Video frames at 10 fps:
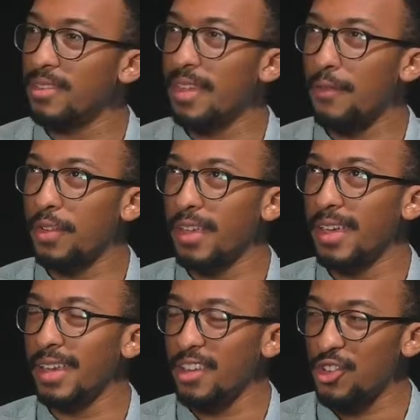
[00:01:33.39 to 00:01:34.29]
definitely
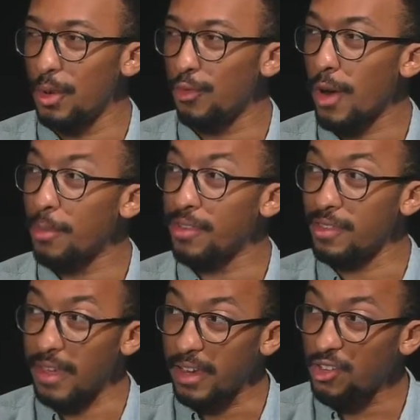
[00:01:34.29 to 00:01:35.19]
an issue of
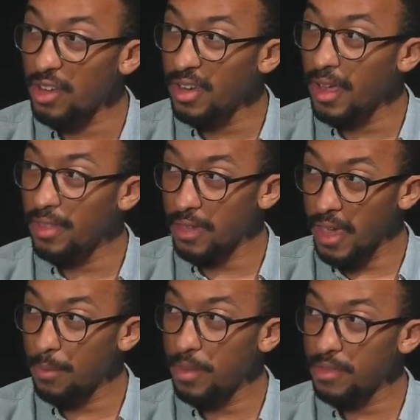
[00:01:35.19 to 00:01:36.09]
representation at the
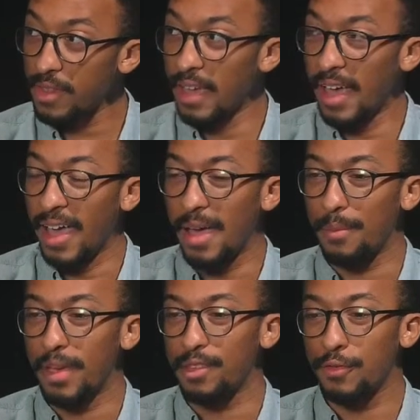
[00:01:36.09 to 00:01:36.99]
campus,
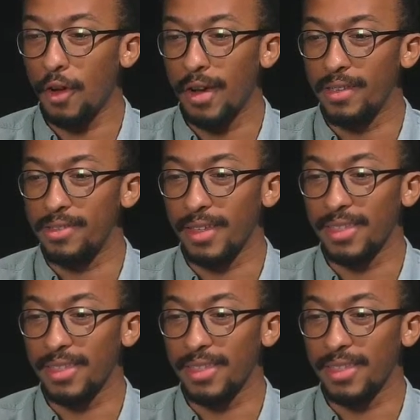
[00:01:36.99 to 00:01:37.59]
as far as the